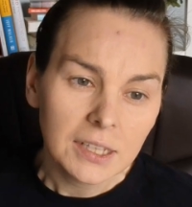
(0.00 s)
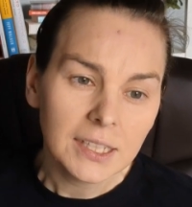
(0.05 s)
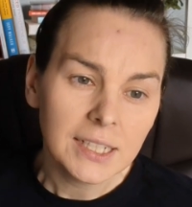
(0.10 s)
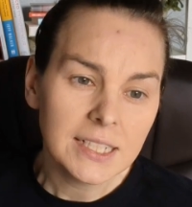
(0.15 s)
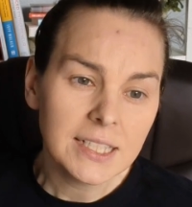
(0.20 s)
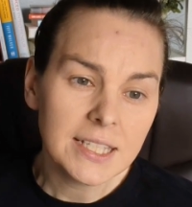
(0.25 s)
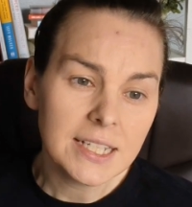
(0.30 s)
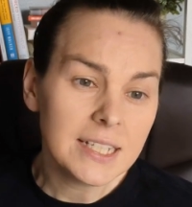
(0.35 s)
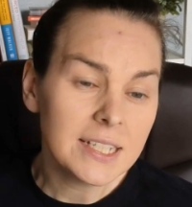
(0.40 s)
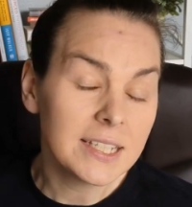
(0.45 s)

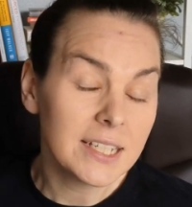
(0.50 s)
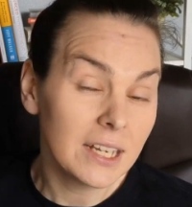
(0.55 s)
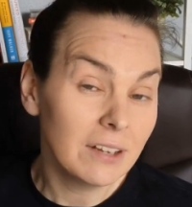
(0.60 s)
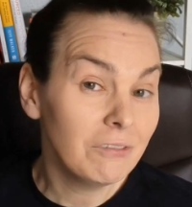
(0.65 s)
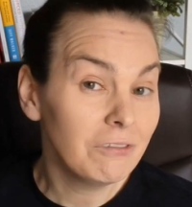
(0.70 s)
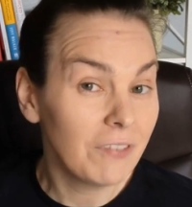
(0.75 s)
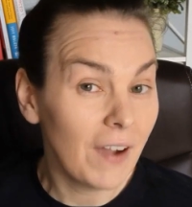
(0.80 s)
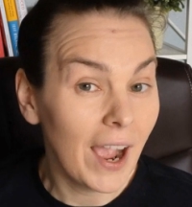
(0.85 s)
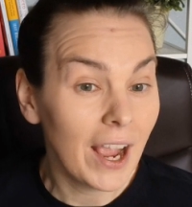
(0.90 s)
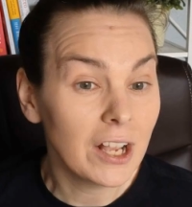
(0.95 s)
Lindsay
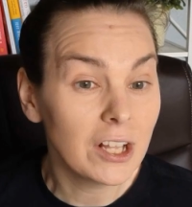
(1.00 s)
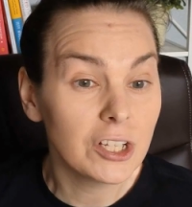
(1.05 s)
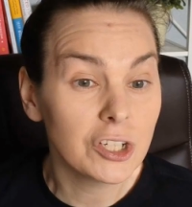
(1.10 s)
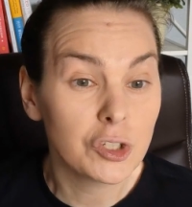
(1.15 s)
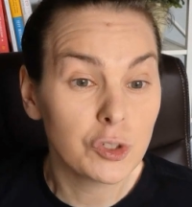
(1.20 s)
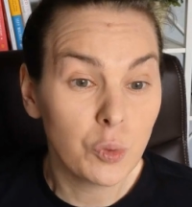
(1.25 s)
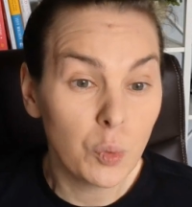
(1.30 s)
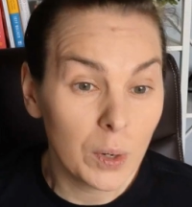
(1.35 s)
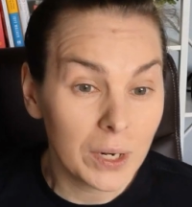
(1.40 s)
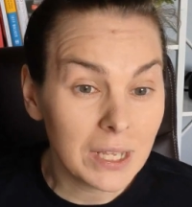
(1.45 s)
did file
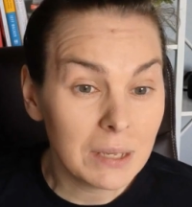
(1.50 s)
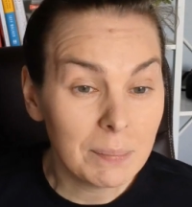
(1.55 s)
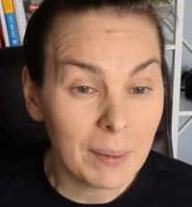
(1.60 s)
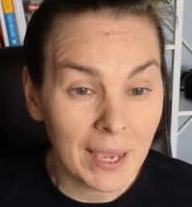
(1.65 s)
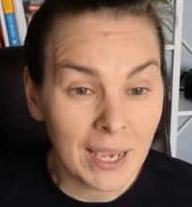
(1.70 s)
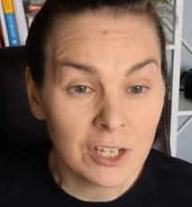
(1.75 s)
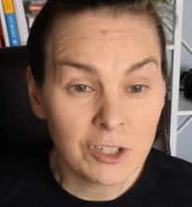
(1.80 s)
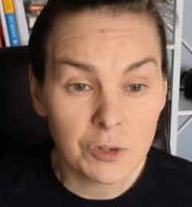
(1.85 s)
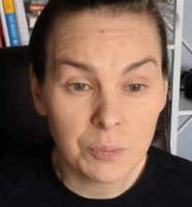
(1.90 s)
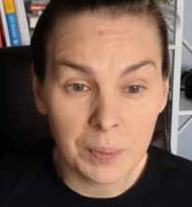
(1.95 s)
a
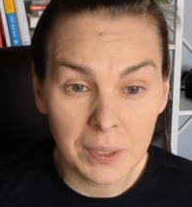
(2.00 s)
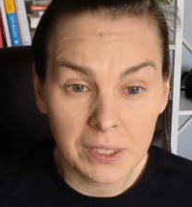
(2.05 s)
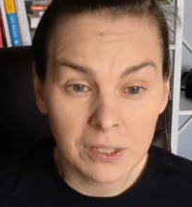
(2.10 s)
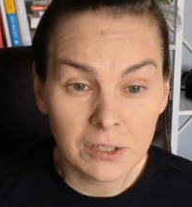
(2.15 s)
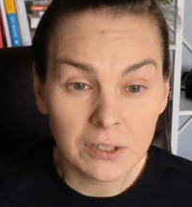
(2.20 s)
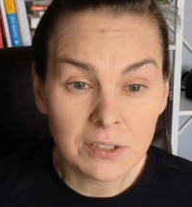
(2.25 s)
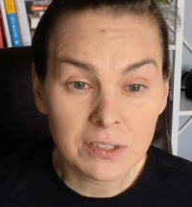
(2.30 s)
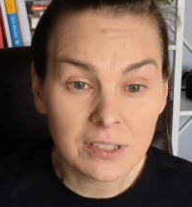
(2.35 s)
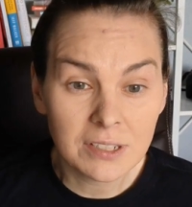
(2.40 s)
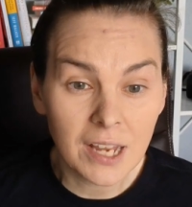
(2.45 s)
20-page
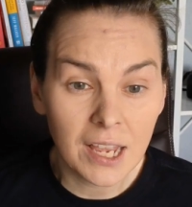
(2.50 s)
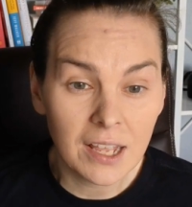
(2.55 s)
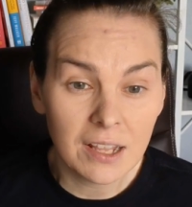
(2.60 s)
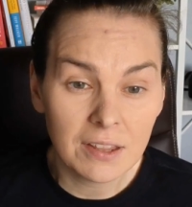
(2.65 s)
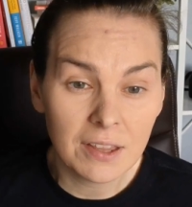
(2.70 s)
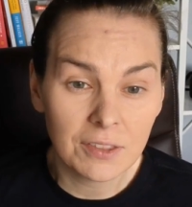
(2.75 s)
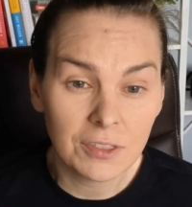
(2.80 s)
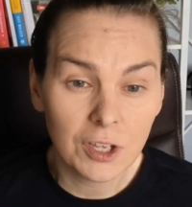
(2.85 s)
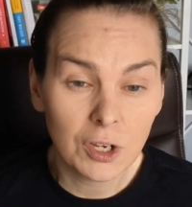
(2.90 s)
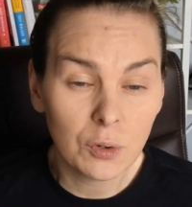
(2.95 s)
appeal
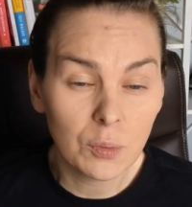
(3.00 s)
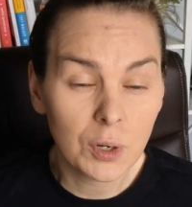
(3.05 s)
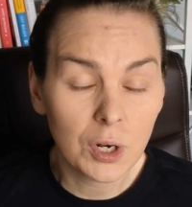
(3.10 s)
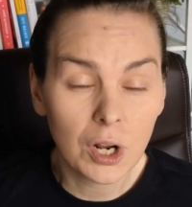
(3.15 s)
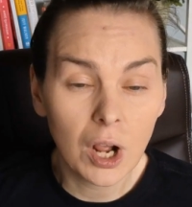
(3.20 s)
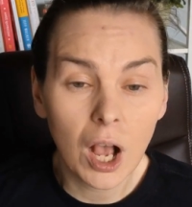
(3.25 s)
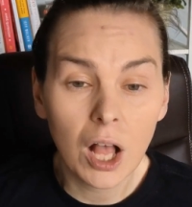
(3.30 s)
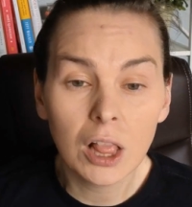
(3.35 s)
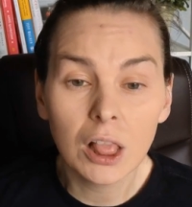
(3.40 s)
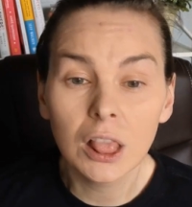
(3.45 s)
stating that there
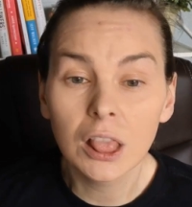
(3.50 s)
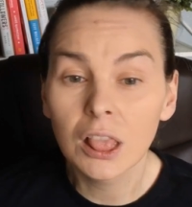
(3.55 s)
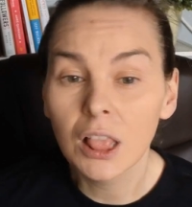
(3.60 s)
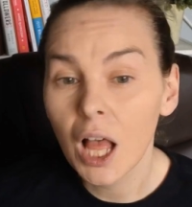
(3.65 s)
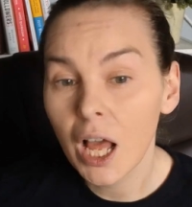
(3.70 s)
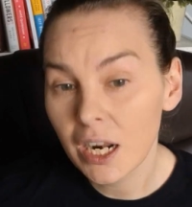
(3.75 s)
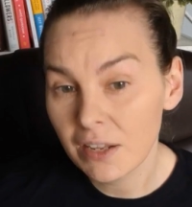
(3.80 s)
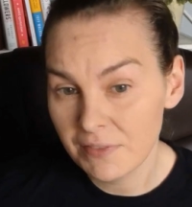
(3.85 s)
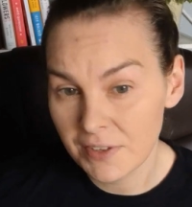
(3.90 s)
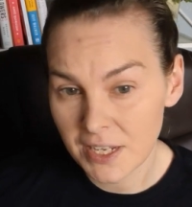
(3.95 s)
were a
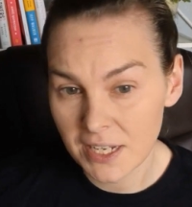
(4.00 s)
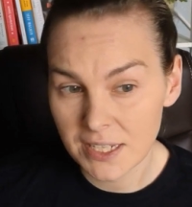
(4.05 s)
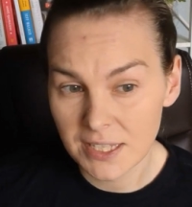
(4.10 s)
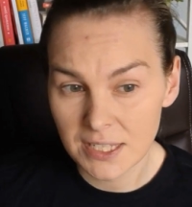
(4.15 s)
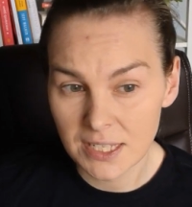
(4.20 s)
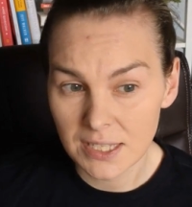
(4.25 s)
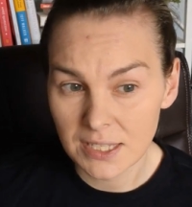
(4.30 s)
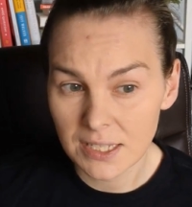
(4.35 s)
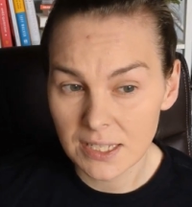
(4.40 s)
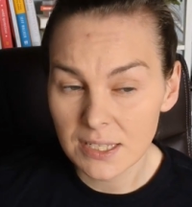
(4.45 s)
lot of
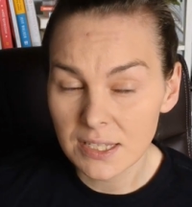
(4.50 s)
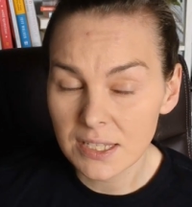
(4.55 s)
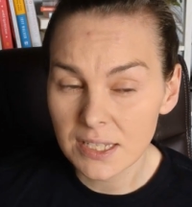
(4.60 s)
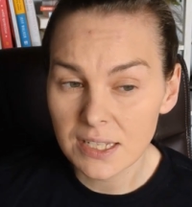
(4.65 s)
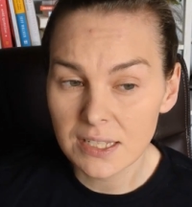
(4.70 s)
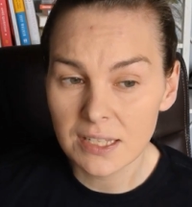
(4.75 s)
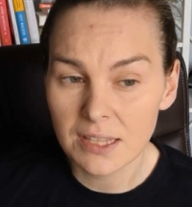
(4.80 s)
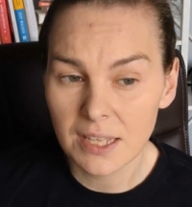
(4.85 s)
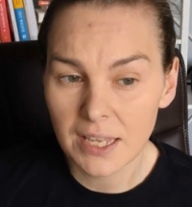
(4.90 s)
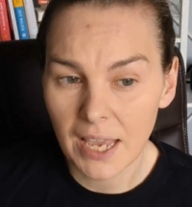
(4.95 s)

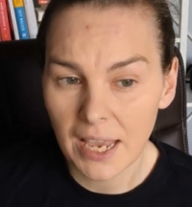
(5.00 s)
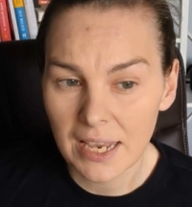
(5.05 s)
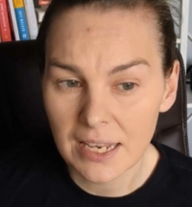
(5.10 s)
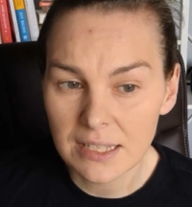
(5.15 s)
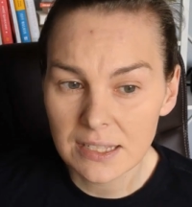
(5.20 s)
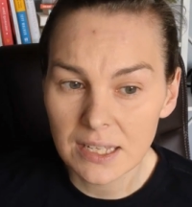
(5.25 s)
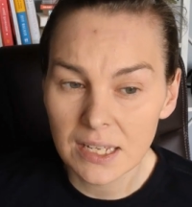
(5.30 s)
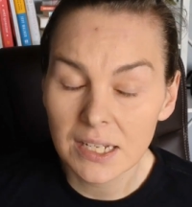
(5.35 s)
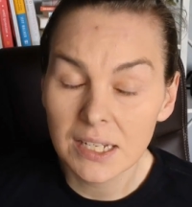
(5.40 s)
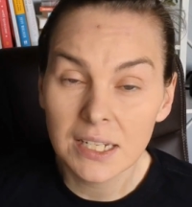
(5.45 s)
inconsistencies in the
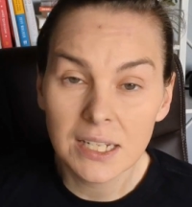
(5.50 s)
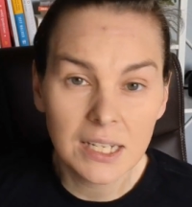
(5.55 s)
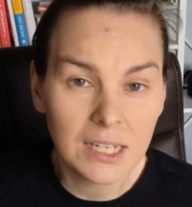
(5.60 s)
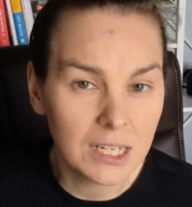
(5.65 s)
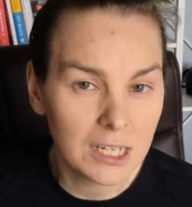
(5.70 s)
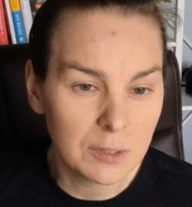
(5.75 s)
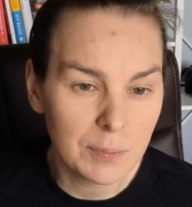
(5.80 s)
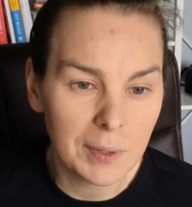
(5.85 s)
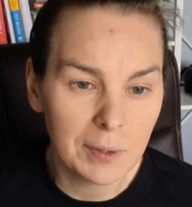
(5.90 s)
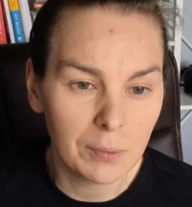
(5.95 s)
case that
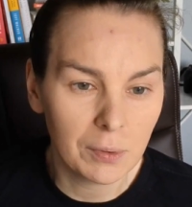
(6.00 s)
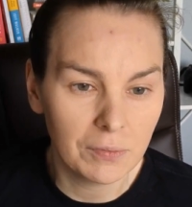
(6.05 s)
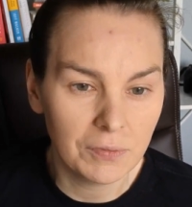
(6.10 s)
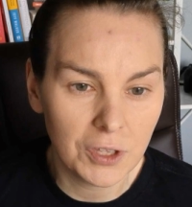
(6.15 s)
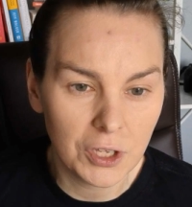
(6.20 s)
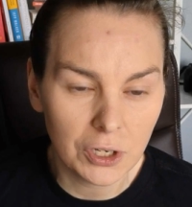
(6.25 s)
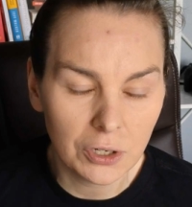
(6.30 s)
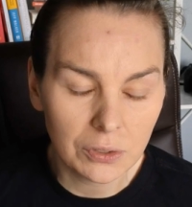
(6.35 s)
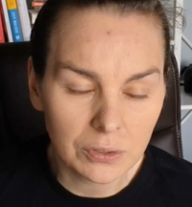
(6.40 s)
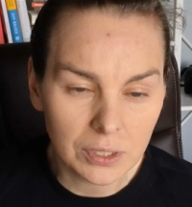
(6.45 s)
needed to be
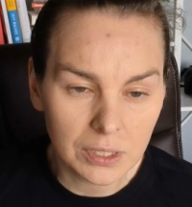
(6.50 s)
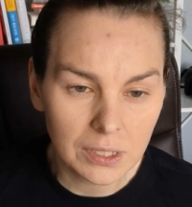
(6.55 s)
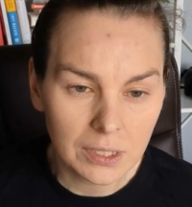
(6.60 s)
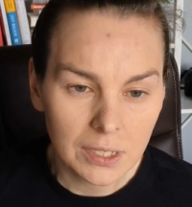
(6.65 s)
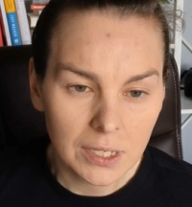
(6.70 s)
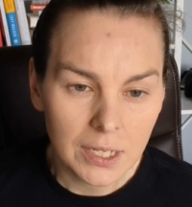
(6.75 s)
reviewed.